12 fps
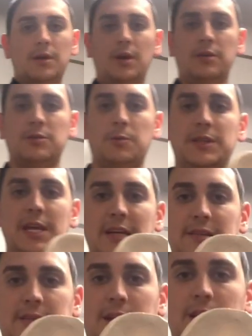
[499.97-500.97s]
So with
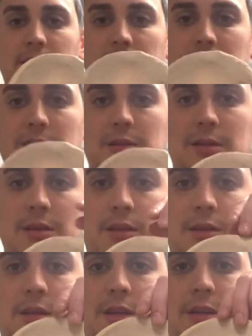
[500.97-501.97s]
that said,
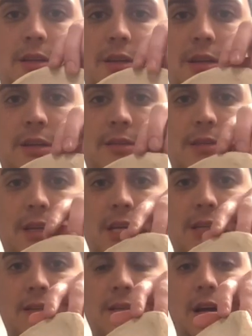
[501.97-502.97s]
is
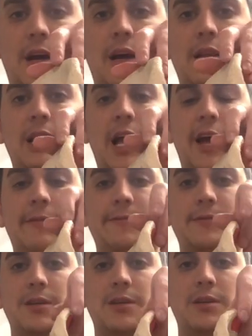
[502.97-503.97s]
this a
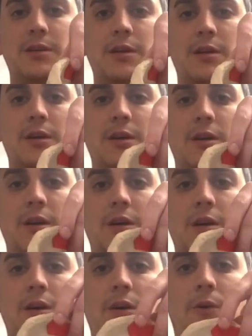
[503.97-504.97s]
left
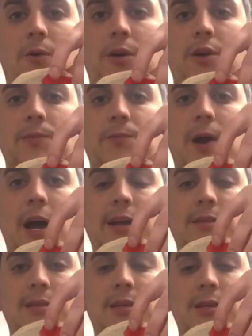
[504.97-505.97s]
or a
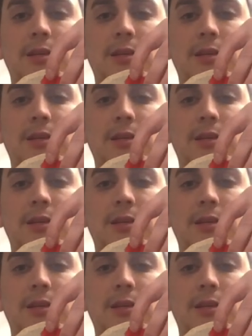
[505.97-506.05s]
right